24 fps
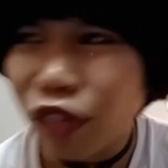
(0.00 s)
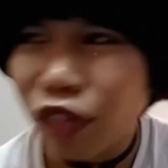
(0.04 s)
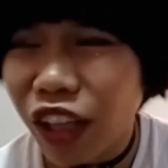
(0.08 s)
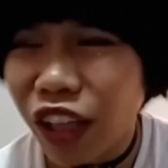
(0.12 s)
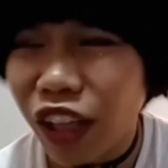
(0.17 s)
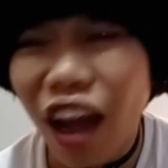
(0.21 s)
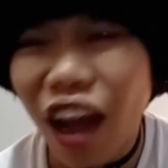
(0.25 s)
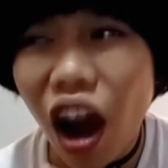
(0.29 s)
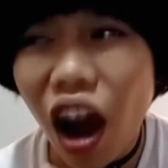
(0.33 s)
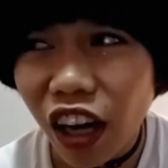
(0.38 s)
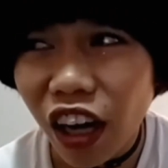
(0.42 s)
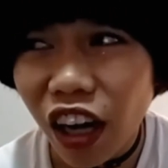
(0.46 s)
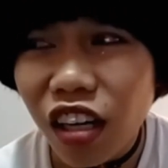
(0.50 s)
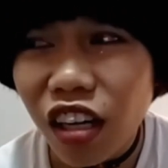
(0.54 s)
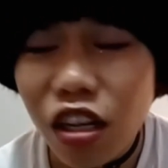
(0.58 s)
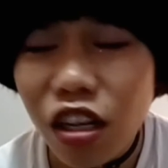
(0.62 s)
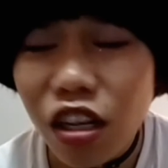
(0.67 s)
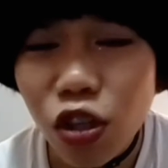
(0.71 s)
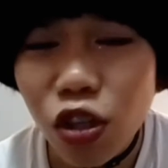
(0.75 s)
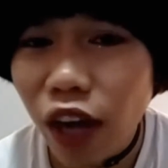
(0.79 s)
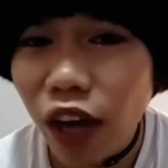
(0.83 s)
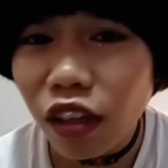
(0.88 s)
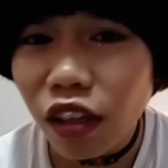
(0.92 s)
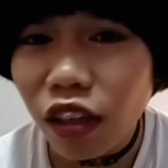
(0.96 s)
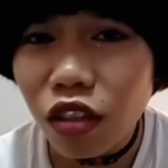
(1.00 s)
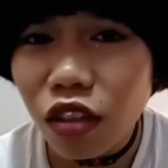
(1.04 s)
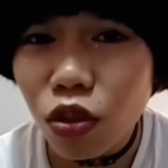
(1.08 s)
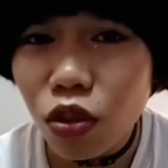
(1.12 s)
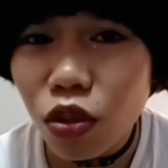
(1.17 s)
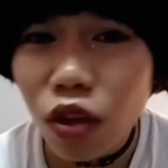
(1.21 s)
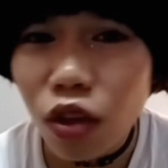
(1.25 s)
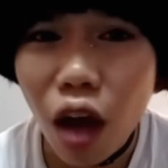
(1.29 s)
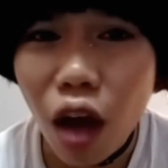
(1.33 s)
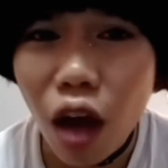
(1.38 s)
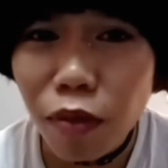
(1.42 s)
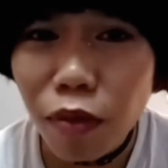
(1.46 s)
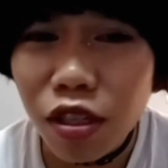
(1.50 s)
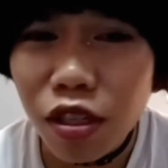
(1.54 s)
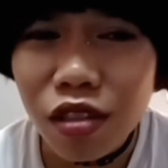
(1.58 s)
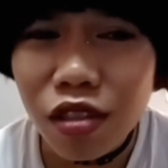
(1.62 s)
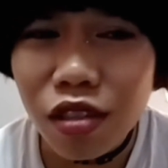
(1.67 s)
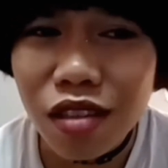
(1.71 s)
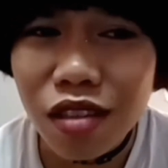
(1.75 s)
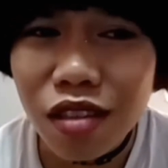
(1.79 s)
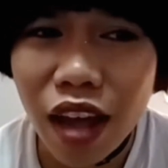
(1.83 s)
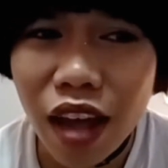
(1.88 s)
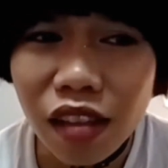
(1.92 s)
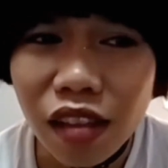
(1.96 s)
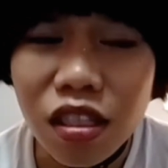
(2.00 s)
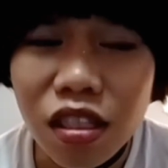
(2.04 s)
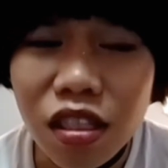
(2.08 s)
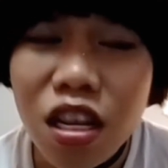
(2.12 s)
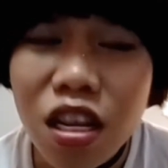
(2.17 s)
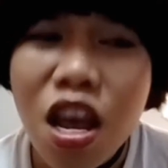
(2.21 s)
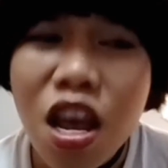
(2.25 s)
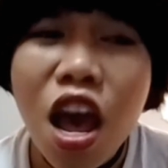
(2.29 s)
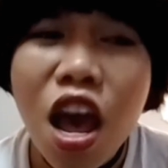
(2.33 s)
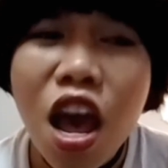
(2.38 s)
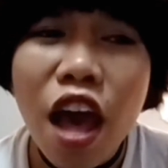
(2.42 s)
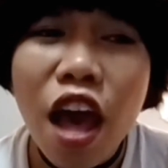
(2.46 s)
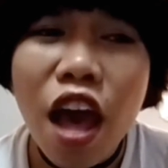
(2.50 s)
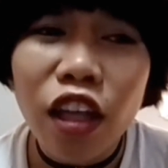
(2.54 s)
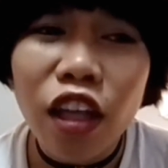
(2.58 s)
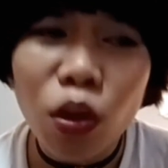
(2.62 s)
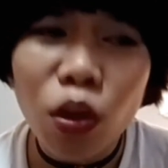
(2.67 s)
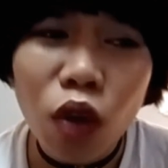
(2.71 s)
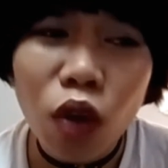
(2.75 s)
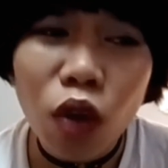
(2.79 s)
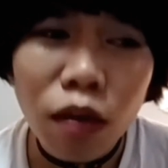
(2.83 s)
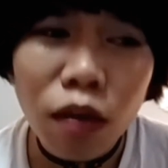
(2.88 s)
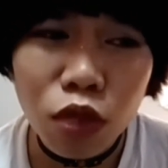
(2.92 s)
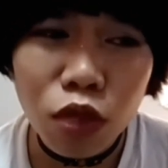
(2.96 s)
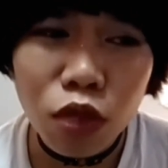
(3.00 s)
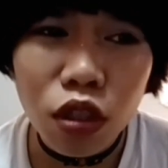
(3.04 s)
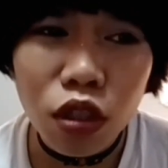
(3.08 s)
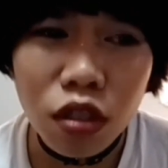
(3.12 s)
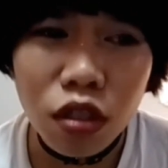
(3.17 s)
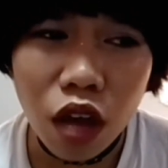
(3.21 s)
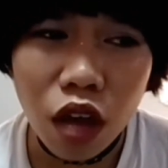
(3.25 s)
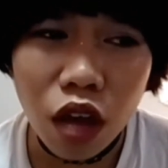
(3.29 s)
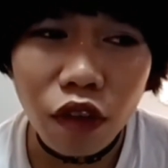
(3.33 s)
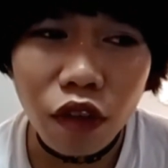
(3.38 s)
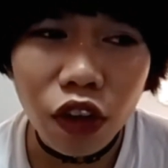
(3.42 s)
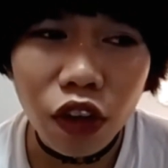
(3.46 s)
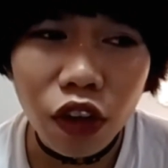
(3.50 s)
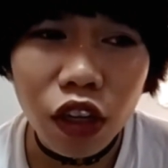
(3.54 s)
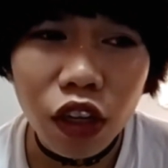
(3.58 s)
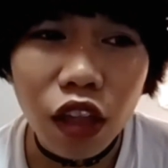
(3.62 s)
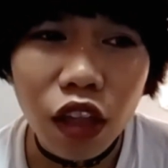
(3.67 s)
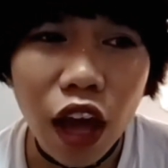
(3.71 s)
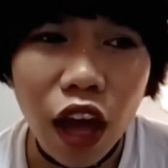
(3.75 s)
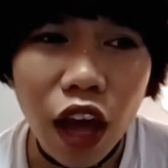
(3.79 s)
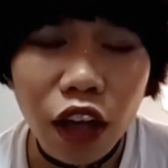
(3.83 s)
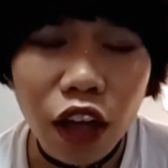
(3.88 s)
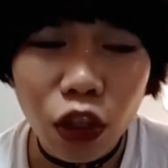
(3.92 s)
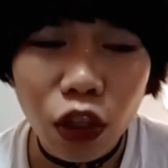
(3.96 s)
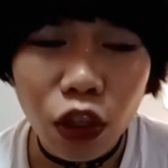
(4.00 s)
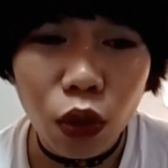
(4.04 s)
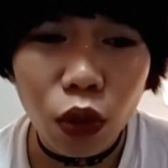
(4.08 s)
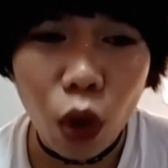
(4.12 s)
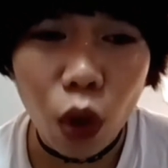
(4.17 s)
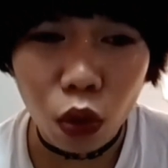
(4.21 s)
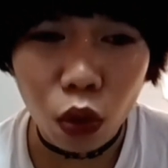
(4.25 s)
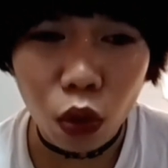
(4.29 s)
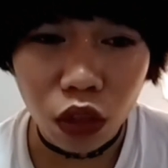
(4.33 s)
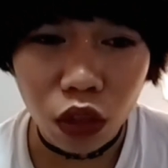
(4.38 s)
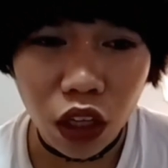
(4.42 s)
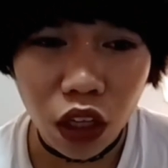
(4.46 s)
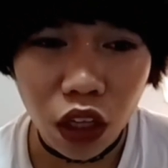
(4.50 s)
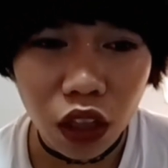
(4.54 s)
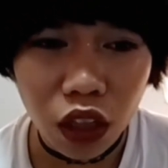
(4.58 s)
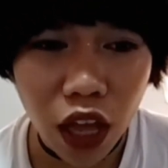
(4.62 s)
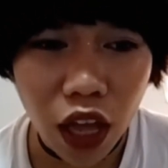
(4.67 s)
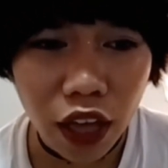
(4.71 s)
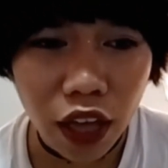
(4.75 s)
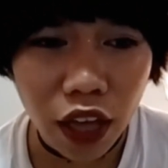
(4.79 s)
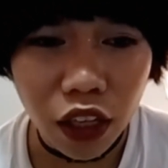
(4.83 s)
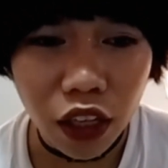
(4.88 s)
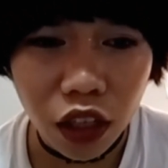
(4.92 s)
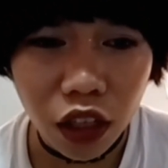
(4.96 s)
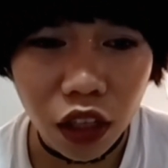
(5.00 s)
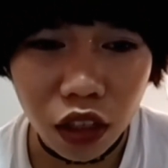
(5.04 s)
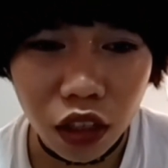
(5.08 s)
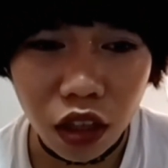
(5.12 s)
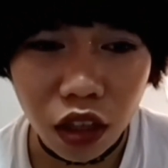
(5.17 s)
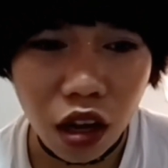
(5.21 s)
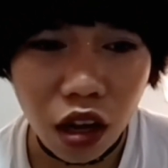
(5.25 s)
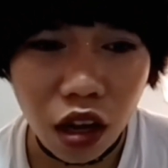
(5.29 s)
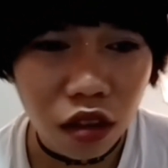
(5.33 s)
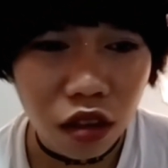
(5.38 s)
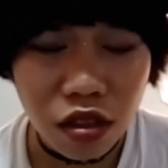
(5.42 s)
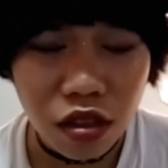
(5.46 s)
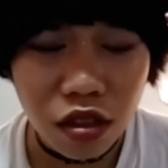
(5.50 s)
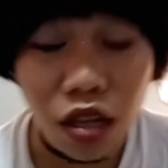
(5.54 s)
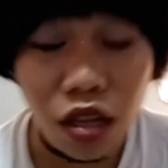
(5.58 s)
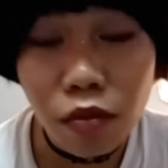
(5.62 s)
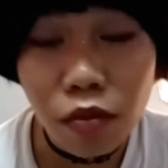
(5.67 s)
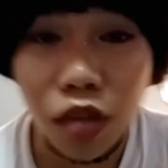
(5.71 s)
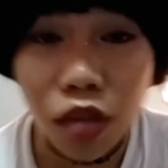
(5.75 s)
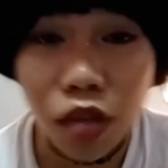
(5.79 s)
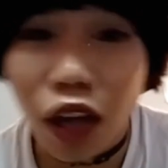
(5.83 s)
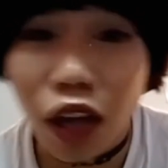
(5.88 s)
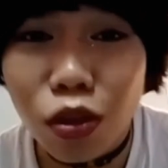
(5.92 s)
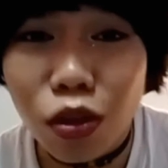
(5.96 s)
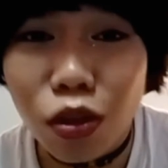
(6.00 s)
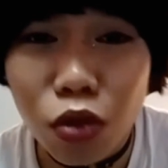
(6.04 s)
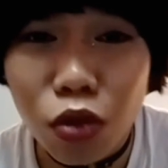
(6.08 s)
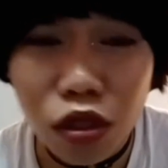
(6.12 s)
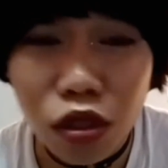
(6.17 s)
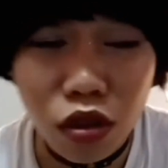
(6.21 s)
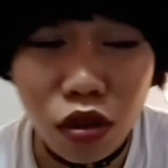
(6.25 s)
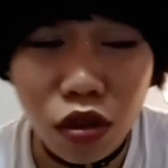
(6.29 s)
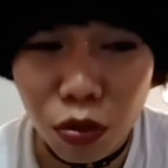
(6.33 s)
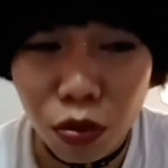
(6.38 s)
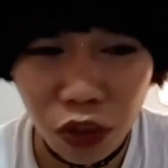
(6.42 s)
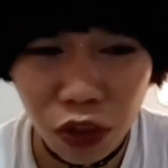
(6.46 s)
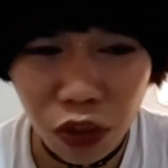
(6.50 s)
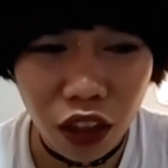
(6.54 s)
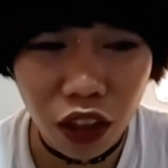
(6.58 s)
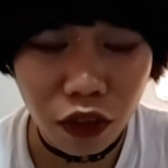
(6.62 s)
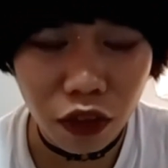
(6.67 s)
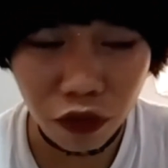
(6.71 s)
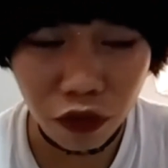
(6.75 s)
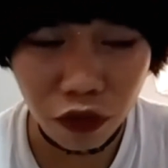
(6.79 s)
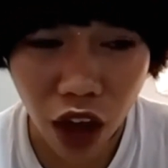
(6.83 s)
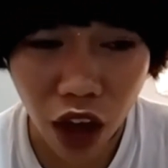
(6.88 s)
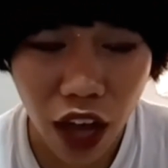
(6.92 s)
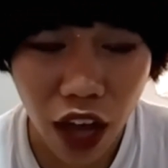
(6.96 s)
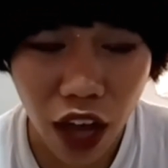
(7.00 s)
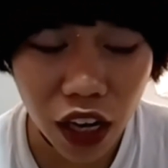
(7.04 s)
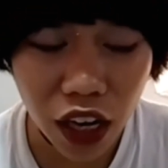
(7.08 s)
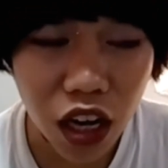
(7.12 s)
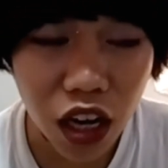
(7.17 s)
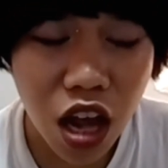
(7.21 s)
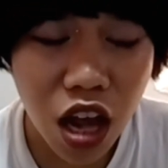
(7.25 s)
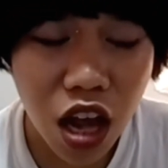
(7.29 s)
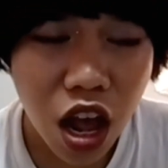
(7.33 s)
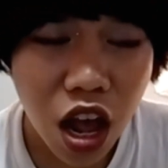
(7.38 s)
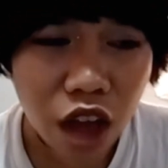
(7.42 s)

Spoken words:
really aren't attracted to the opposite sex, and you come to discover that you only like the same sex, which is completely fine.